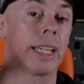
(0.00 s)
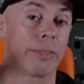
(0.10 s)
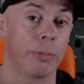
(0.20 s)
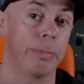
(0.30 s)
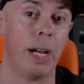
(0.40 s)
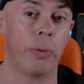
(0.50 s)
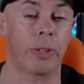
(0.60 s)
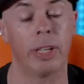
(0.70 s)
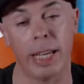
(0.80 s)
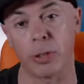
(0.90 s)
get from
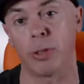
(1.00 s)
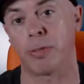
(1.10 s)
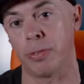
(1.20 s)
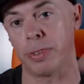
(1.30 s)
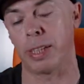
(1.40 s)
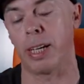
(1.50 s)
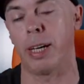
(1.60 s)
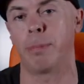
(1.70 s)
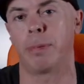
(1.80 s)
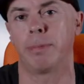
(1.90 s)
power and go from there
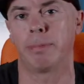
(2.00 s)
up.